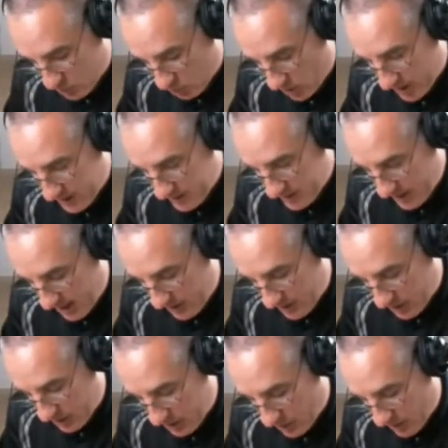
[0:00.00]
+1,
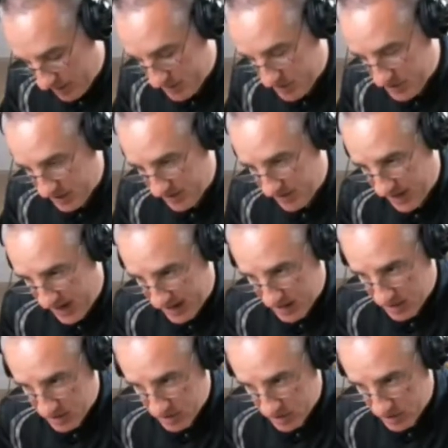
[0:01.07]
and then you're going to write beside
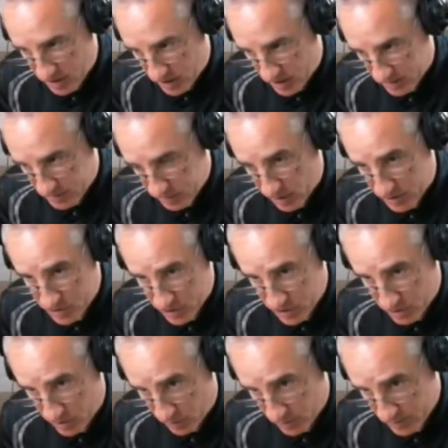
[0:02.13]
that
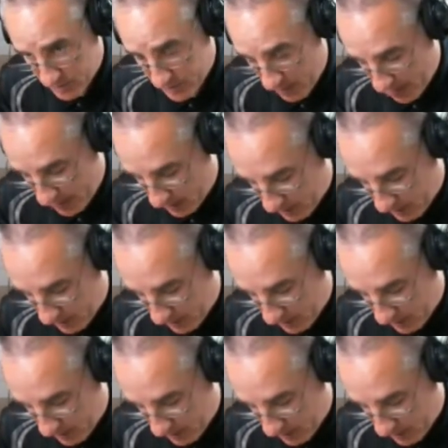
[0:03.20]
+2.